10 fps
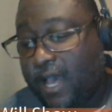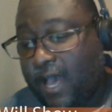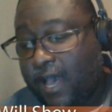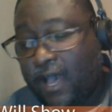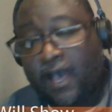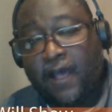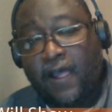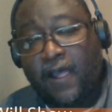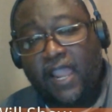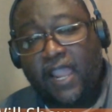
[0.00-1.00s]

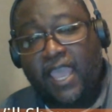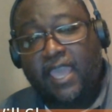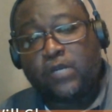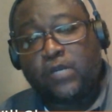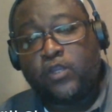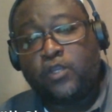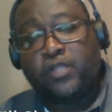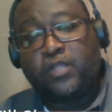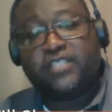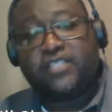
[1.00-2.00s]
uh, will you
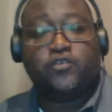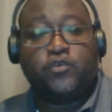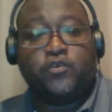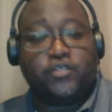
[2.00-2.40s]
please introduce